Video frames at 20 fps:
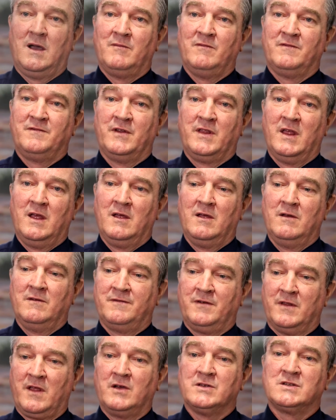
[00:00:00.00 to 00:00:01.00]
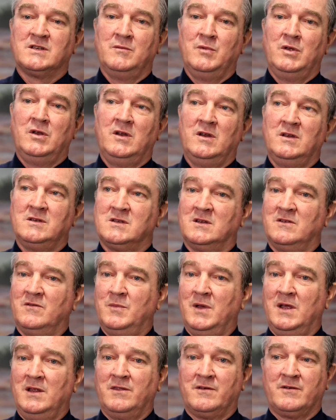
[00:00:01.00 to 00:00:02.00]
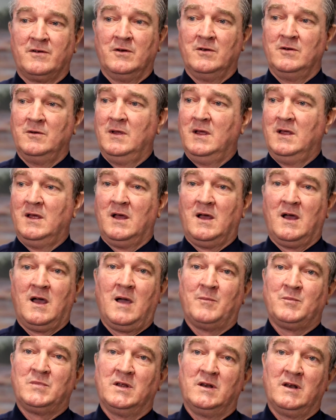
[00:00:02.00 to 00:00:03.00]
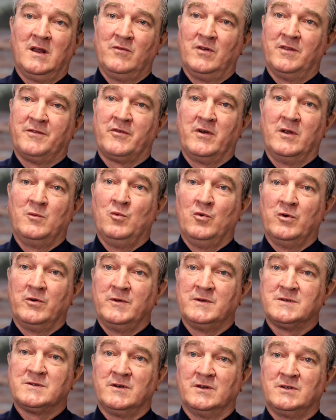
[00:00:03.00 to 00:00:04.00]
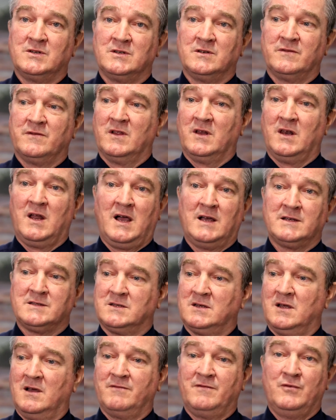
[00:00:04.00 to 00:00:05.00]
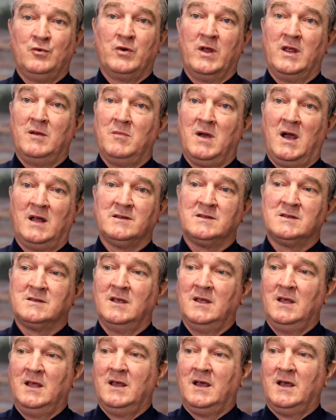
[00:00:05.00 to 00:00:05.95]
for those communities that have been through up to level 3 water restrictions for the last 14 months,